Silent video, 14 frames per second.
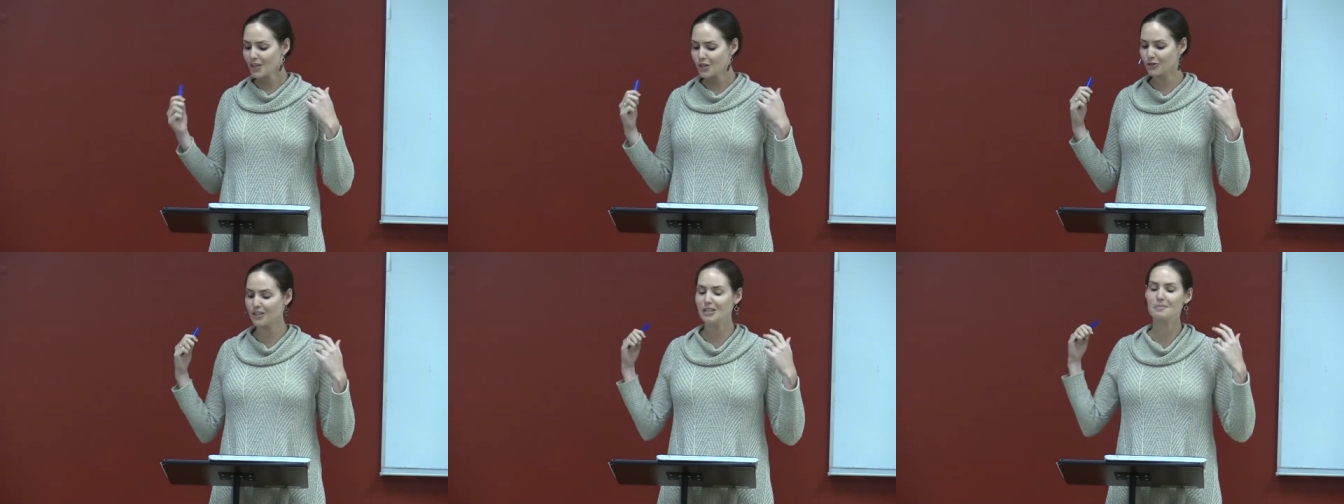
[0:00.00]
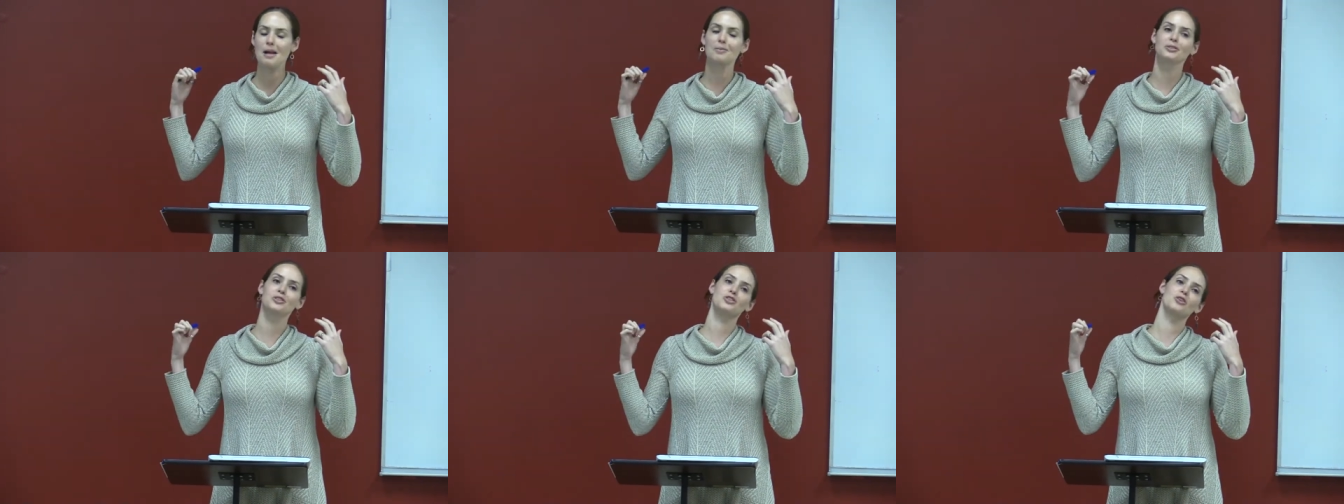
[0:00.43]
You need to be
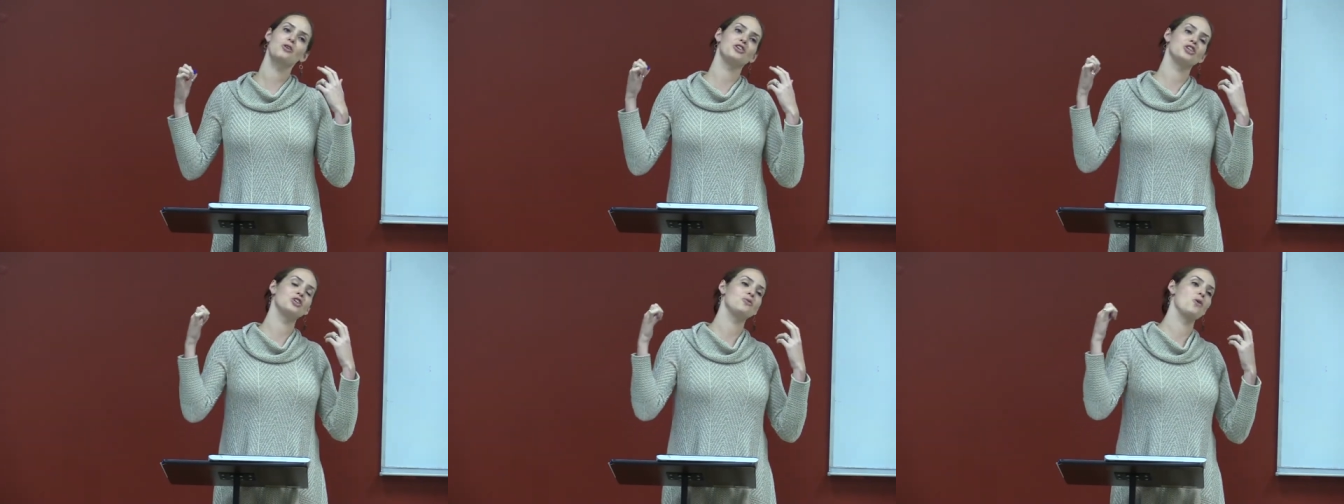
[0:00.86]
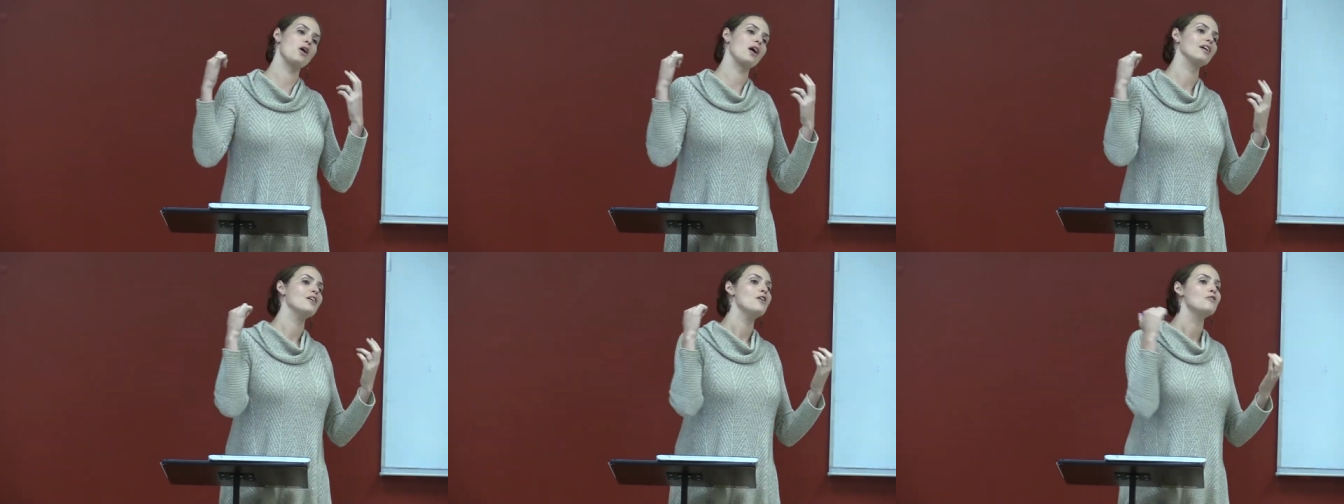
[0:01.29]
able to show that you
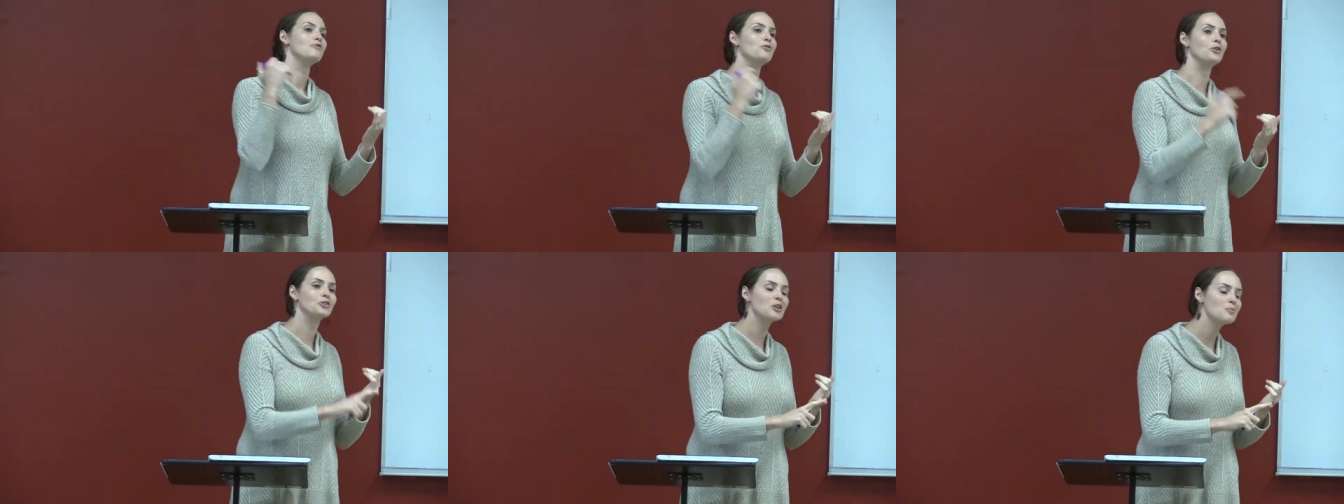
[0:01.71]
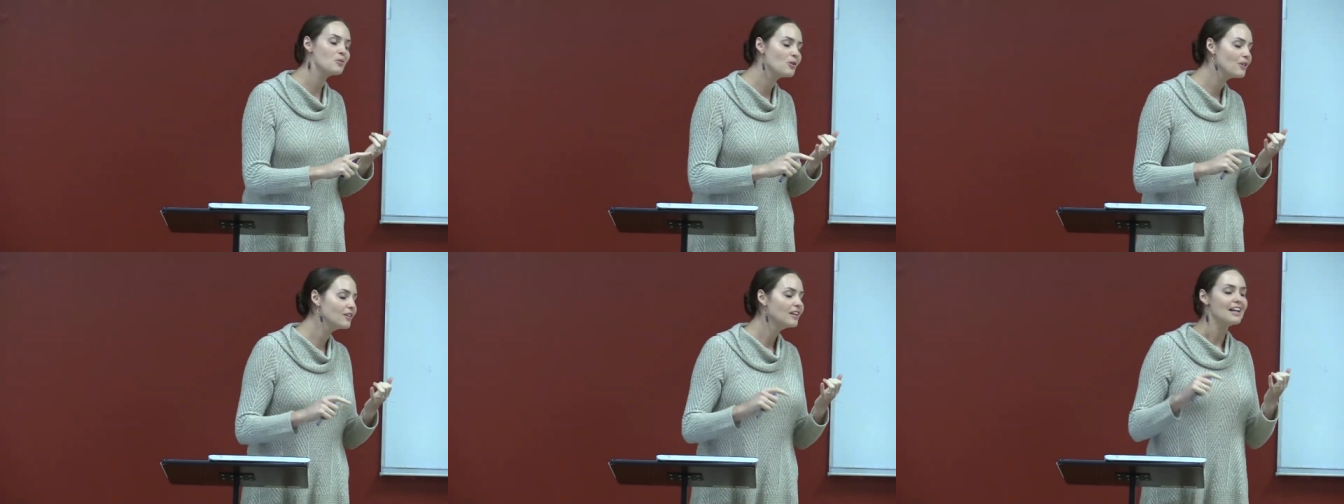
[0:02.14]
are
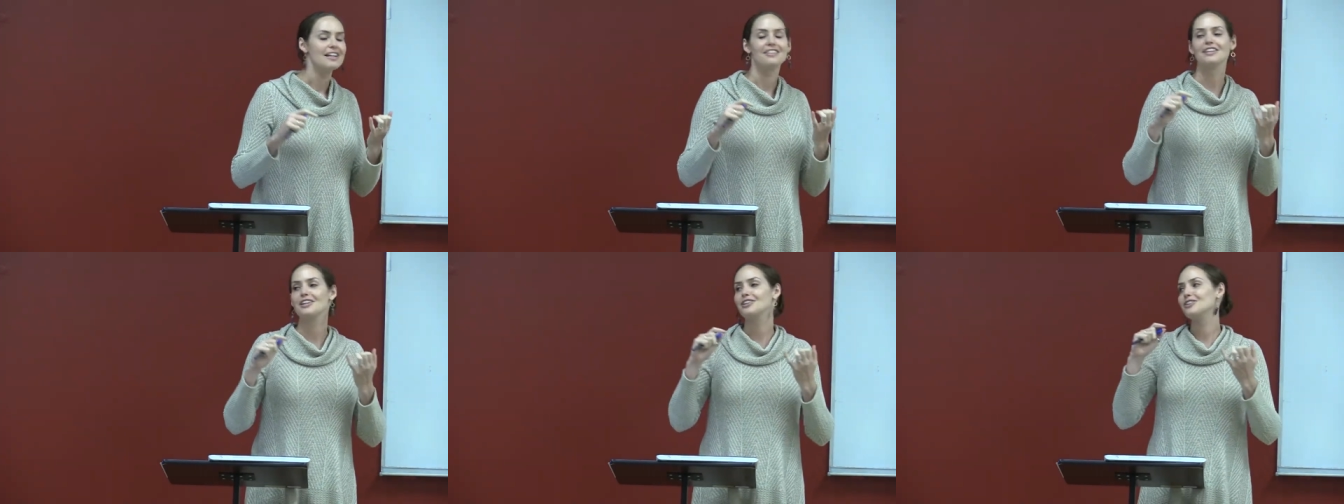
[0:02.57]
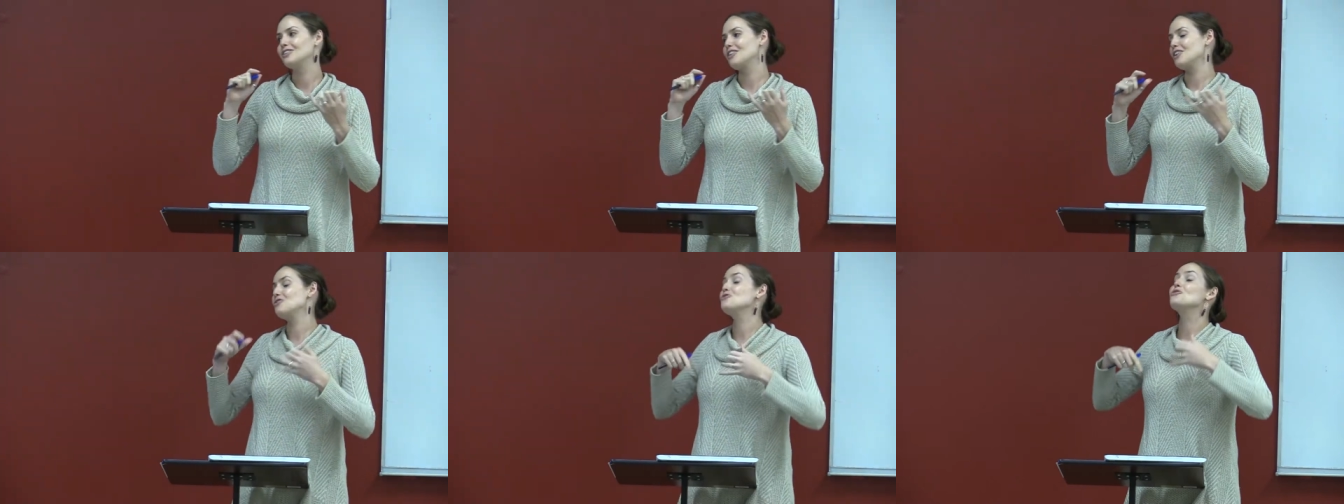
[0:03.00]
vulnerable, that,
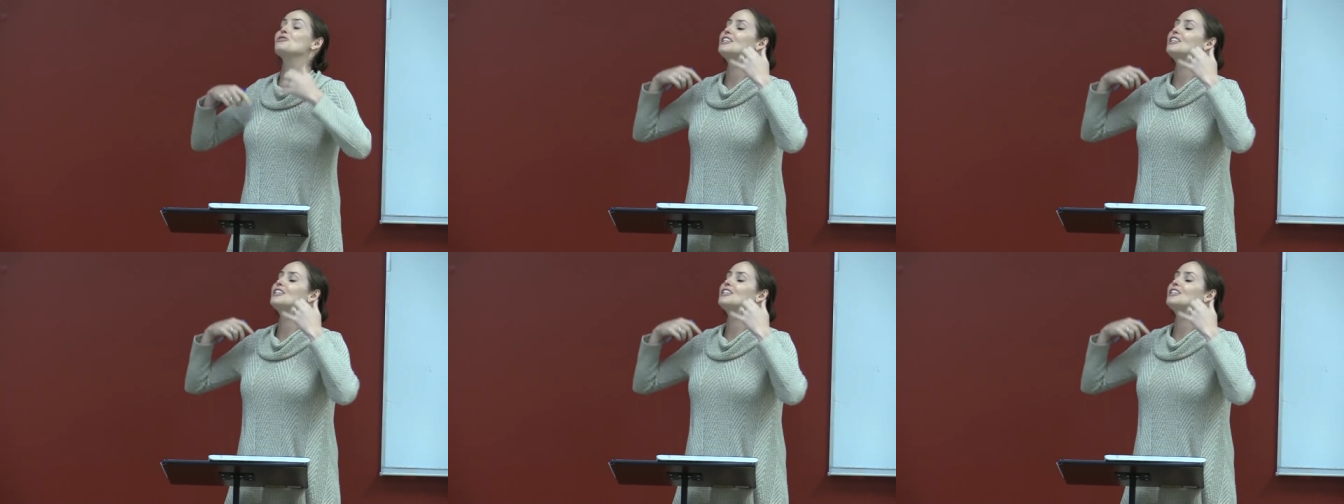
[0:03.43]
that you, you